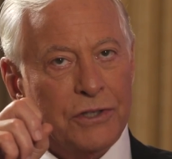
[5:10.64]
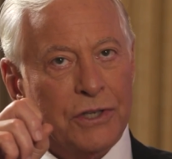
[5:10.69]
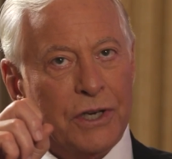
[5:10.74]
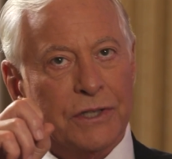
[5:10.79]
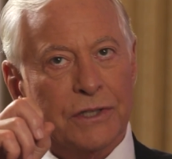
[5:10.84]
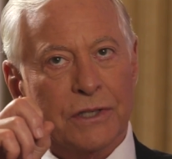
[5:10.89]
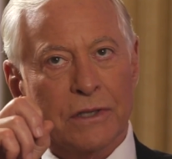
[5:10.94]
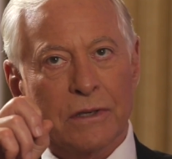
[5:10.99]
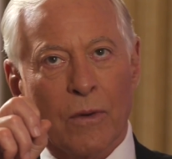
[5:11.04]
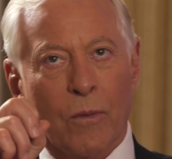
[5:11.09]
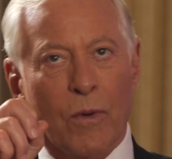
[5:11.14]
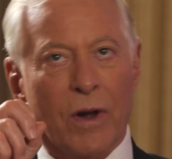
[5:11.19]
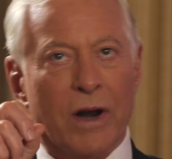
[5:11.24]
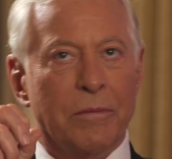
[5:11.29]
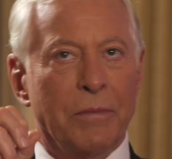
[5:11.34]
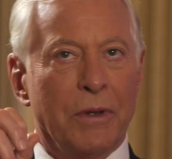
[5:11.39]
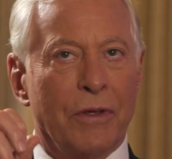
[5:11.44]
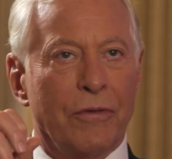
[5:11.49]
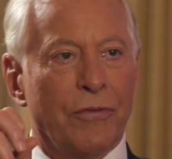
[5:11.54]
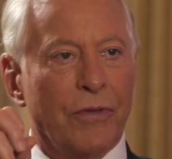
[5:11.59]
just, I want to
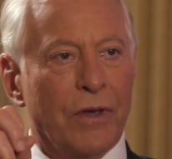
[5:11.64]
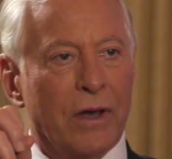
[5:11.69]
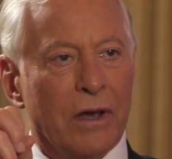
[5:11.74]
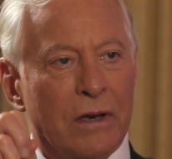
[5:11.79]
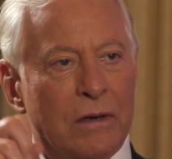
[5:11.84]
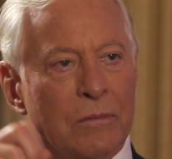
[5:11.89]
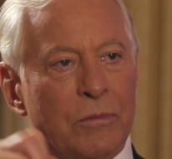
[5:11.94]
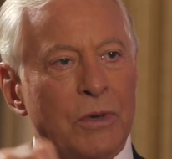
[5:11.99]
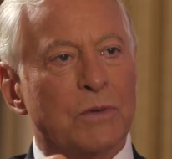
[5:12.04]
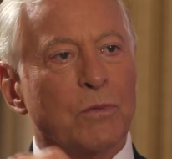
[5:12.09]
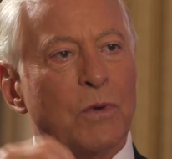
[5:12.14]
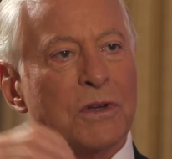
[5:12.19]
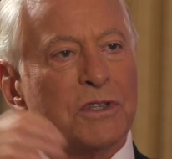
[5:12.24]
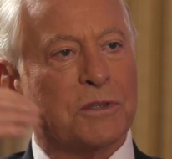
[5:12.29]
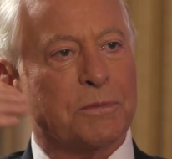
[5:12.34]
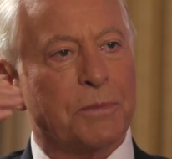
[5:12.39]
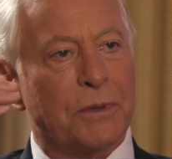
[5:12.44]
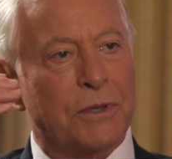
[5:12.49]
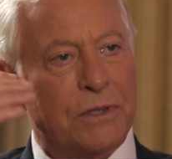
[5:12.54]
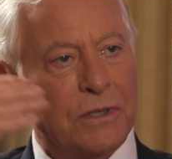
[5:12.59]
be thin, but what
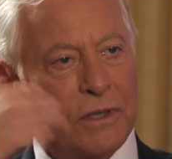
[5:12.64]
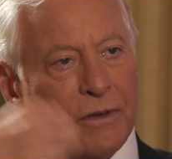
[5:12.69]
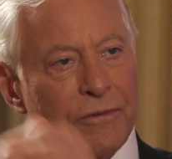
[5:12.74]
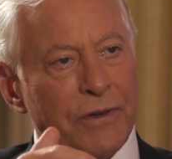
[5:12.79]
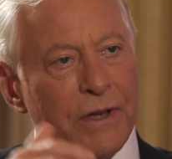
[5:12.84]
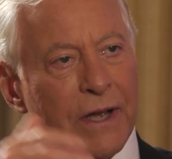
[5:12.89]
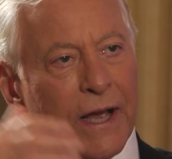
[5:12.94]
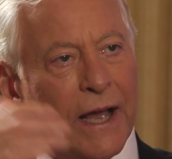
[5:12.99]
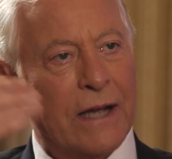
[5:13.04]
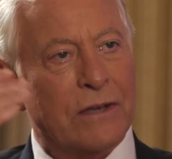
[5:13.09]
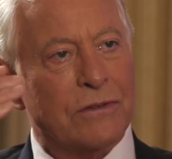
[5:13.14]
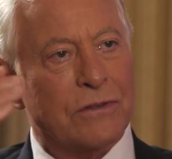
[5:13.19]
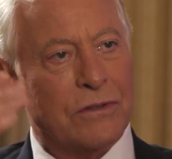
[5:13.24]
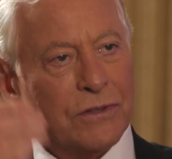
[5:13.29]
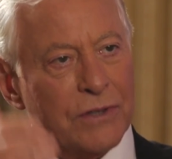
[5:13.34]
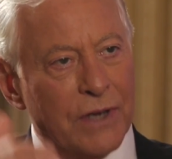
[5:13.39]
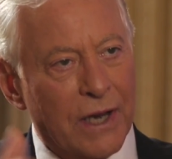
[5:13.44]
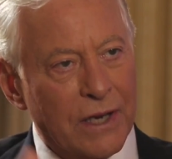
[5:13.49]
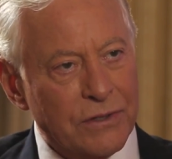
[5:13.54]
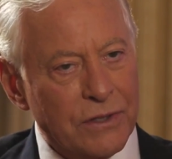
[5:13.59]
specific
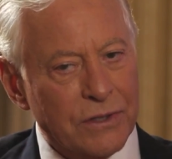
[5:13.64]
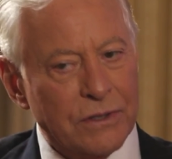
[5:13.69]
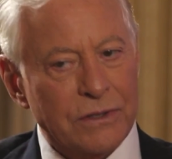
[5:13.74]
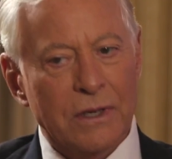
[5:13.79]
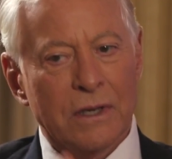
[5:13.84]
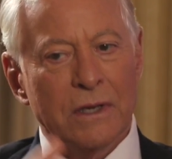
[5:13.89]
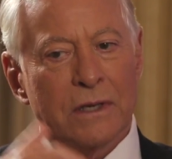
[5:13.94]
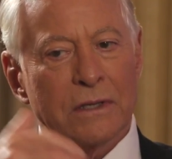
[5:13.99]
exercises